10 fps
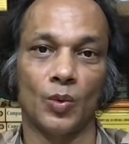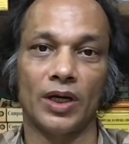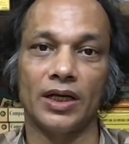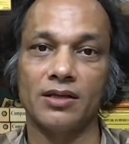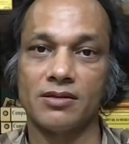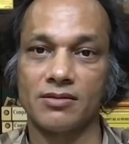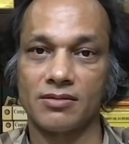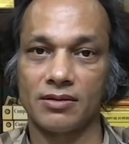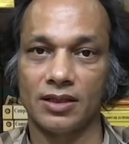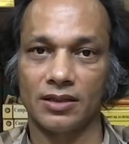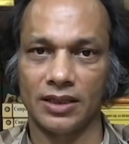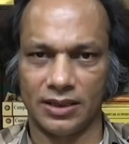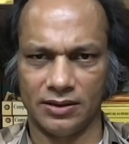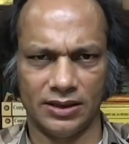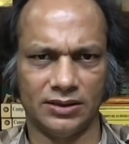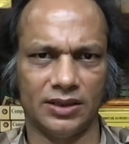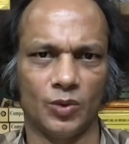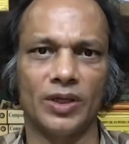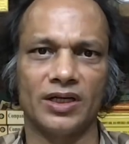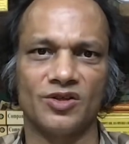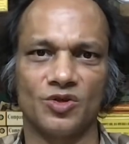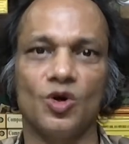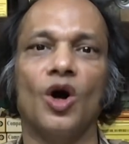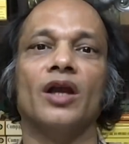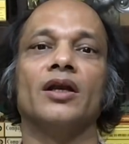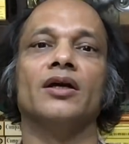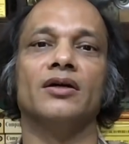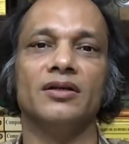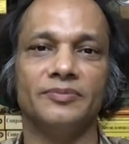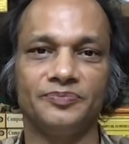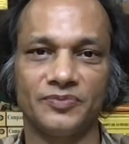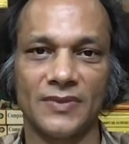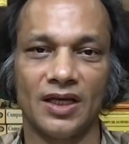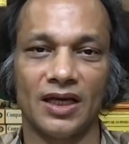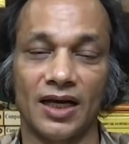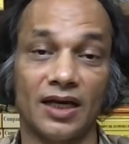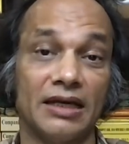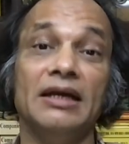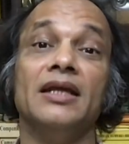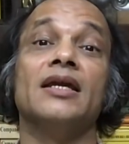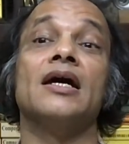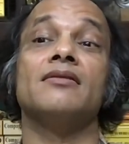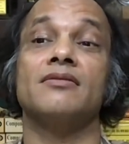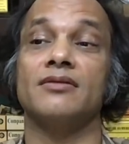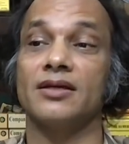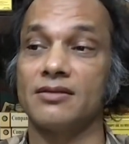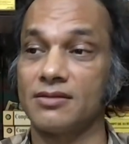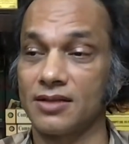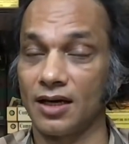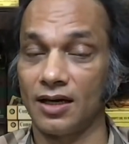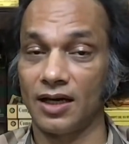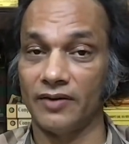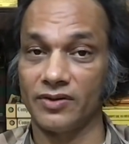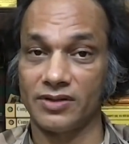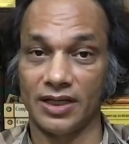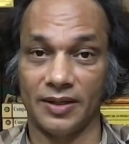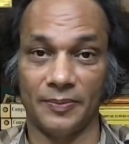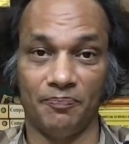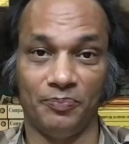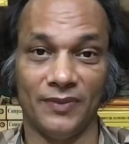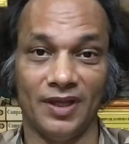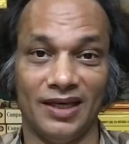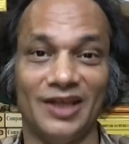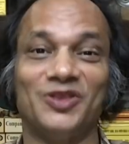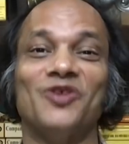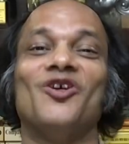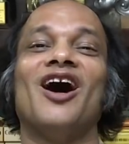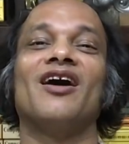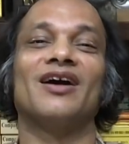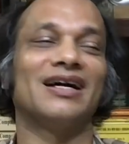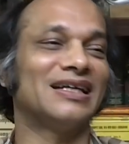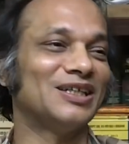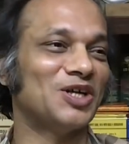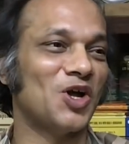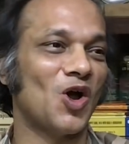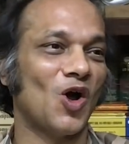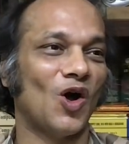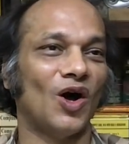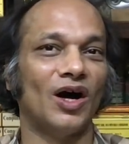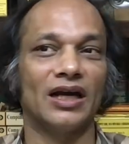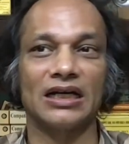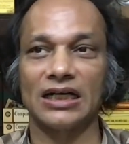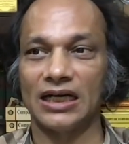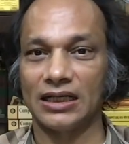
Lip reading: one is the recent one is Gone Girl, and our Indian answer is I would say Ittifaq or